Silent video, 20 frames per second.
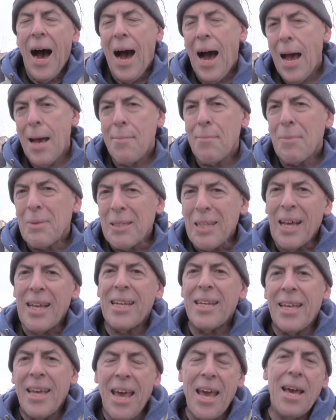I'm
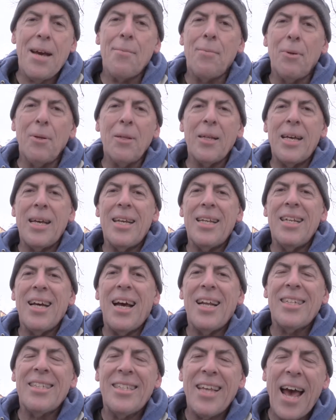Glenn Campbell in
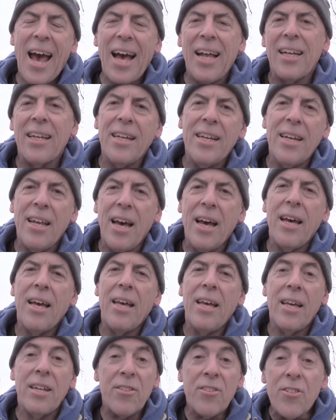Tallinn,
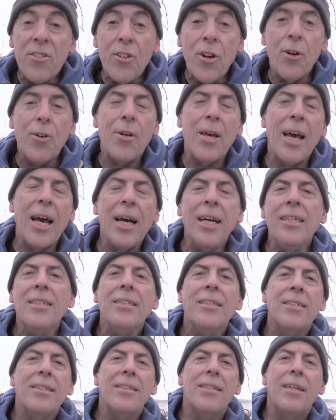Estonia,
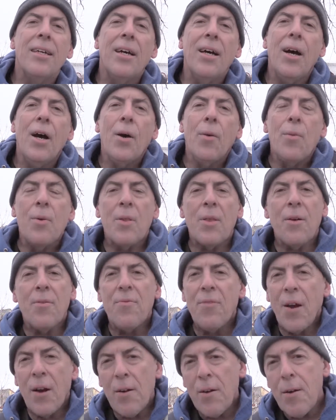with a
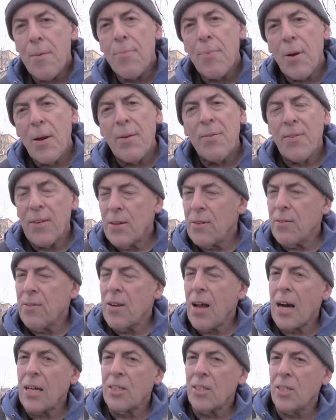very brief
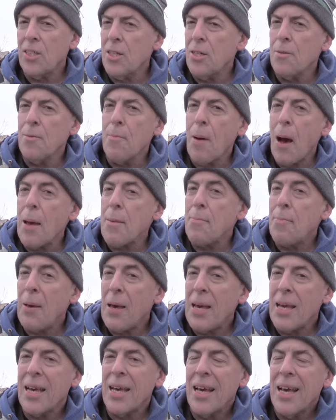introduction to my
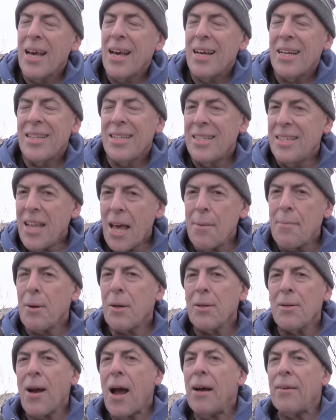big
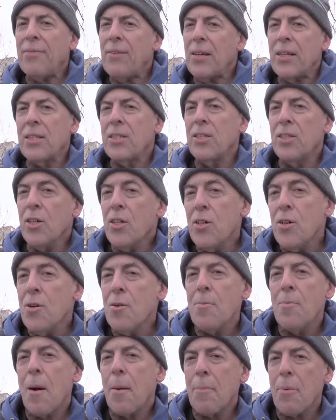demographic
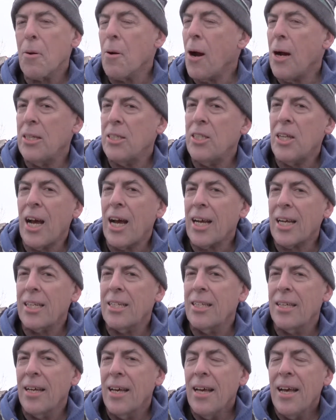doom
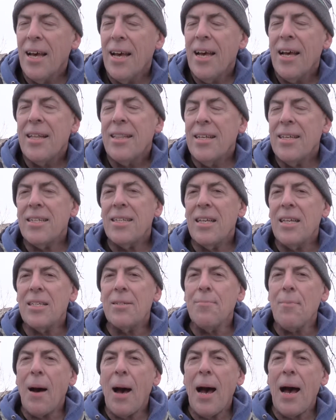project. This
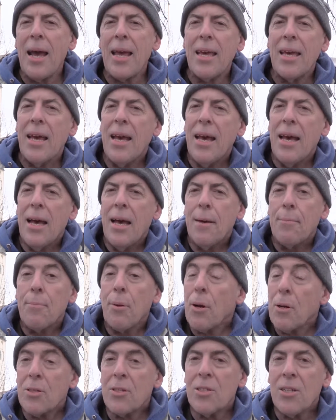is my
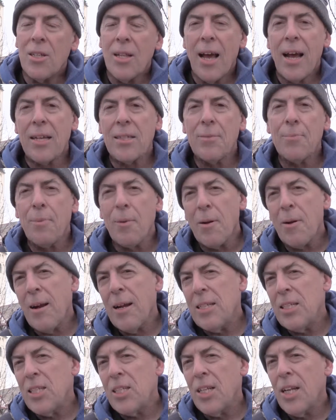personal
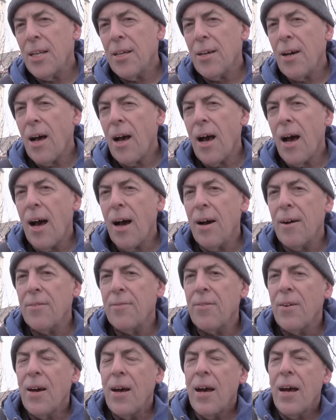exploration
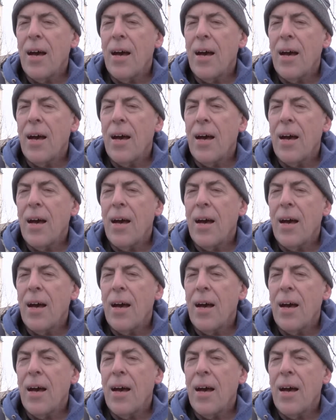of